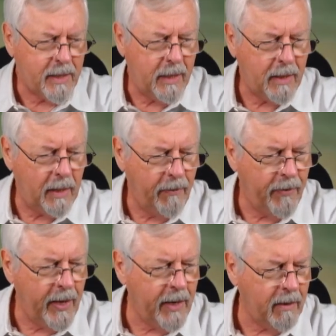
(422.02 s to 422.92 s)
in,
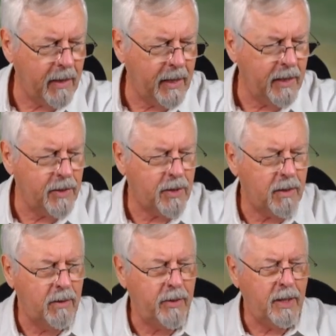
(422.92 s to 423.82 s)
and there is
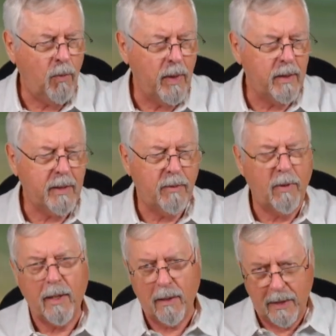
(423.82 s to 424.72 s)
the welded
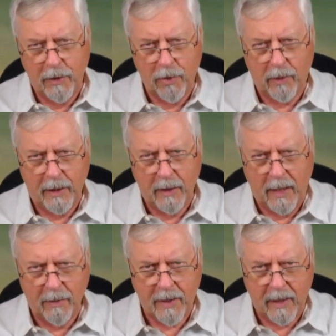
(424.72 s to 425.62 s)
running line joint
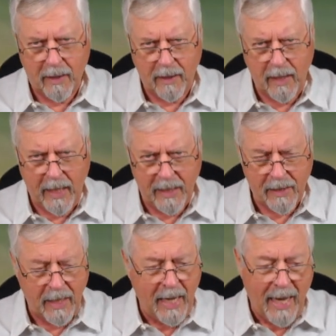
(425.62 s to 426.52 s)
outside of the
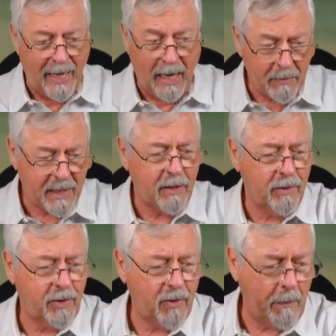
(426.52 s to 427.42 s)
guides. And I'm still
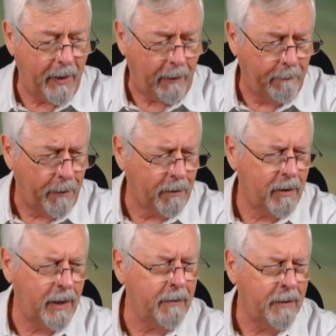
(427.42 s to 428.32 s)
stripping, all
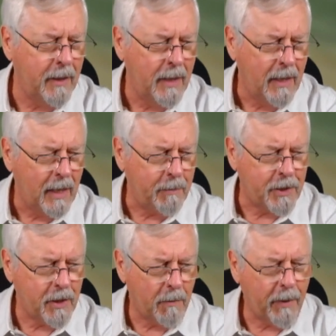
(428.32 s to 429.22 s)
right? I'm
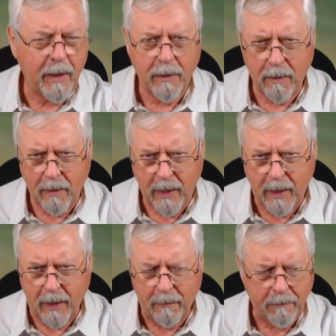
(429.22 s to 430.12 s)
still bringing the line
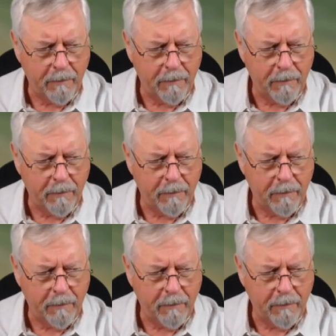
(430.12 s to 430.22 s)
in.